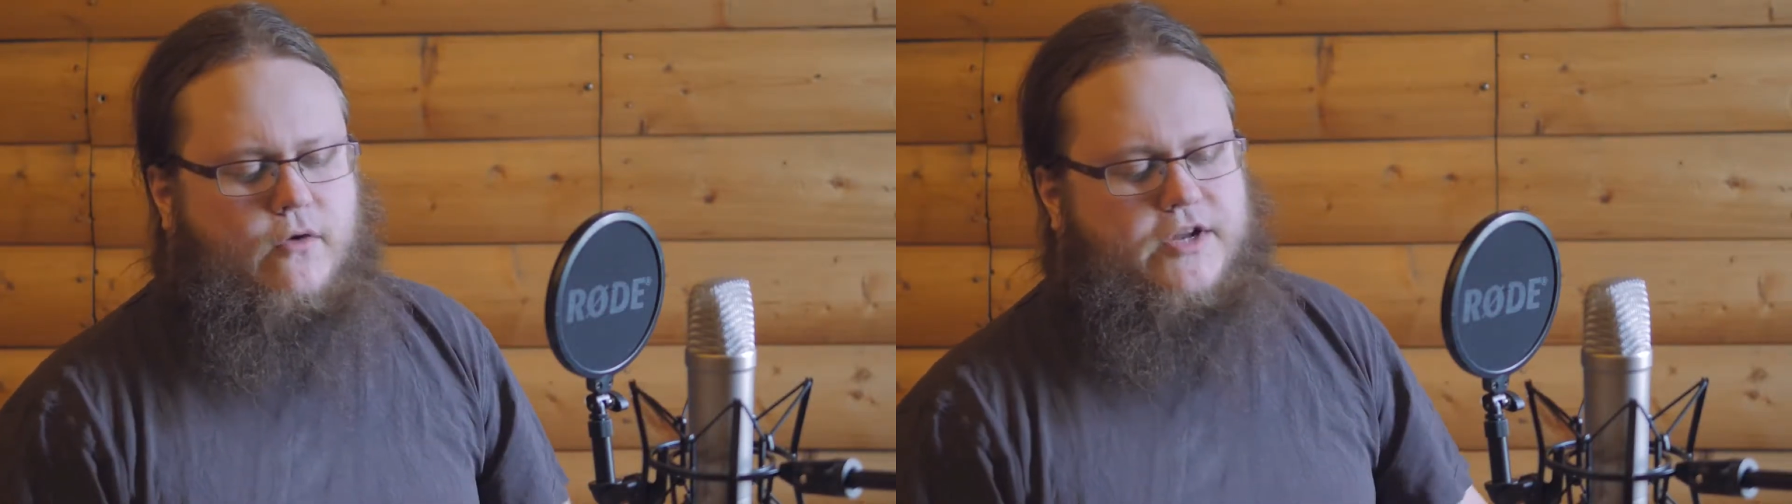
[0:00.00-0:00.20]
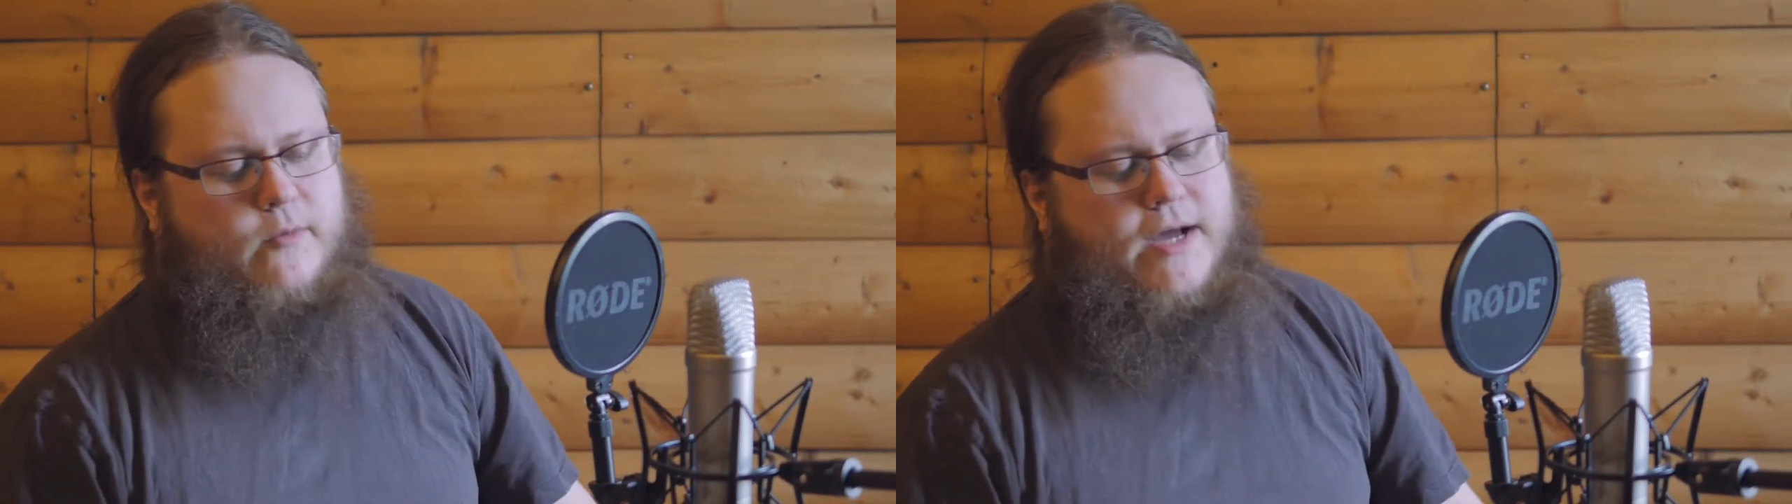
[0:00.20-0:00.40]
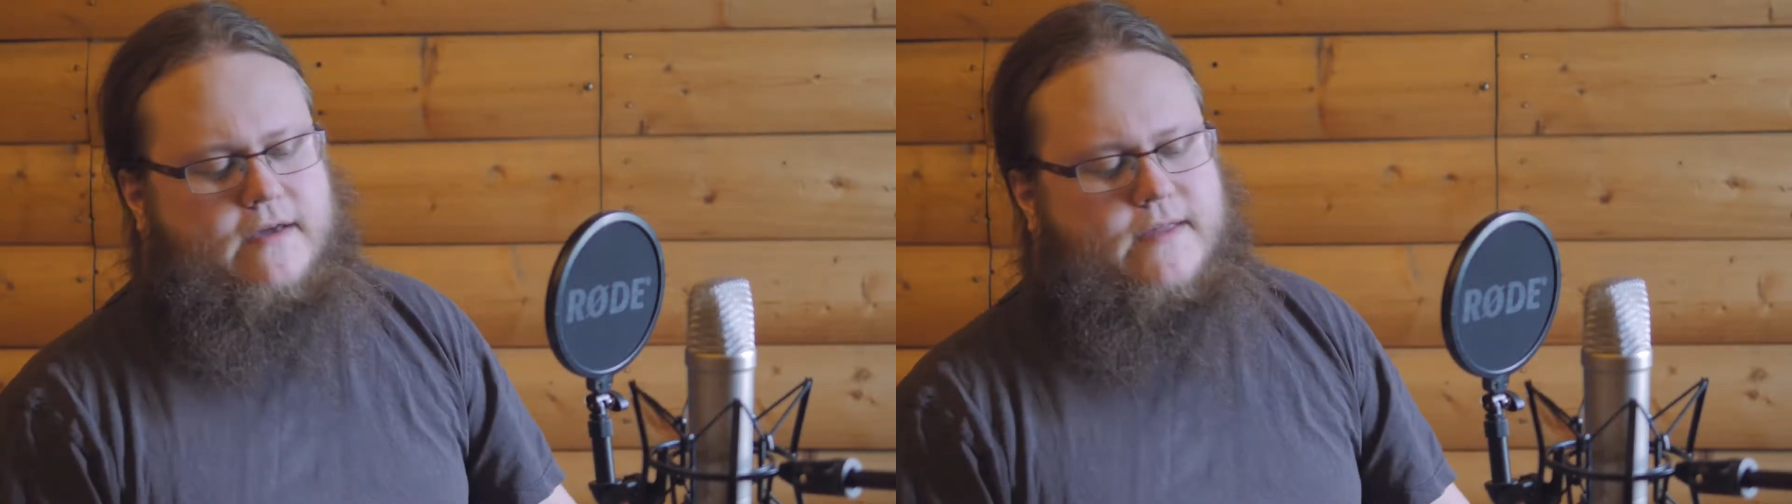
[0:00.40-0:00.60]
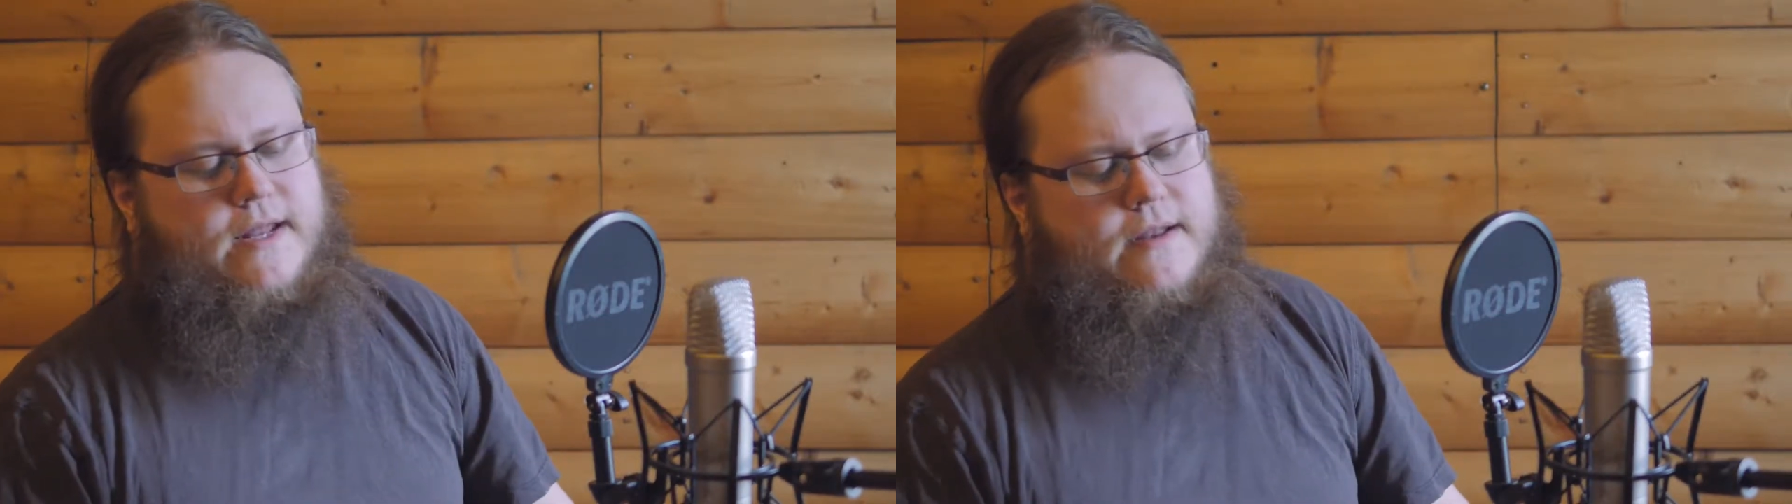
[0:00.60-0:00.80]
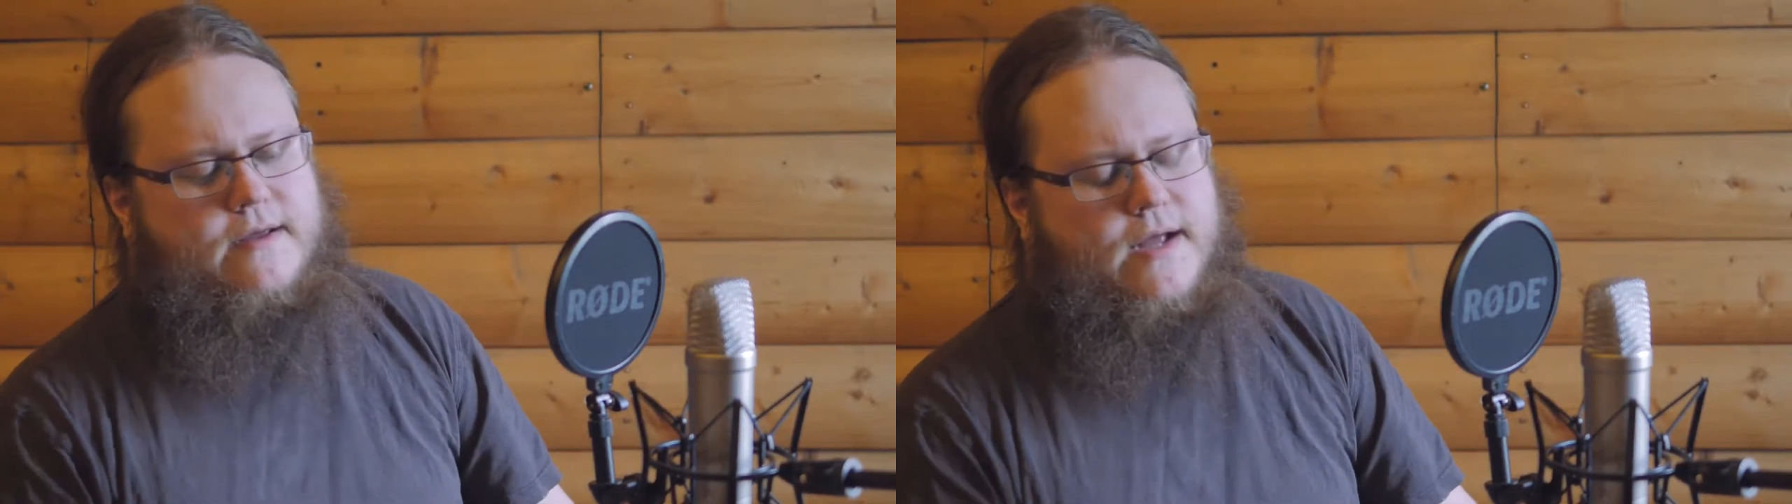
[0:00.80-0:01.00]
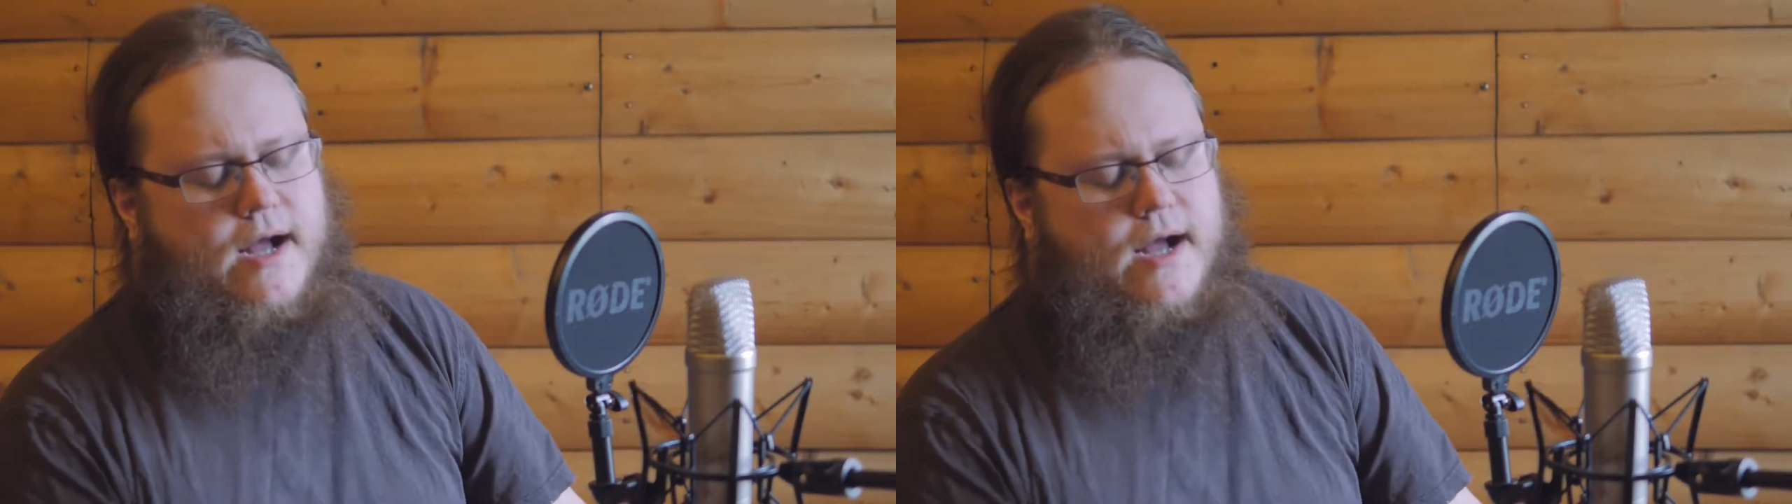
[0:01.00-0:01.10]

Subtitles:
whole deal back then.